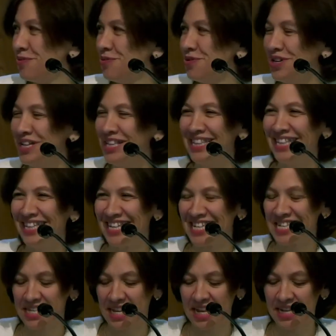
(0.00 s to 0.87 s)
a very
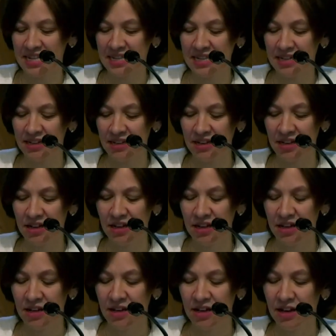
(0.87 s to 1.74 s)
evocative and
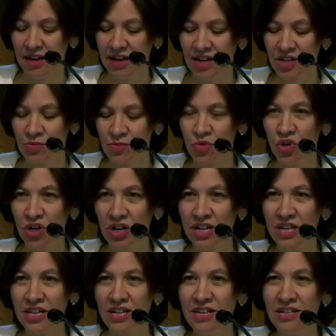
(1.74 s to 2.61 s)
interesting title.
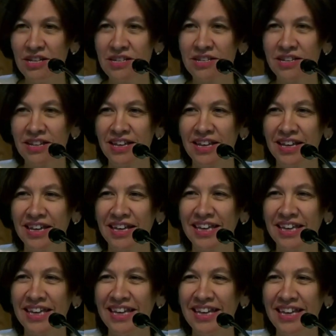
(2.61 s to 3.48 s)
The
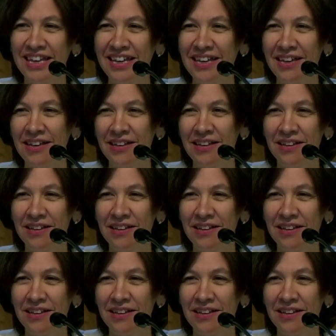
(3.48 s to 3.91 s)
women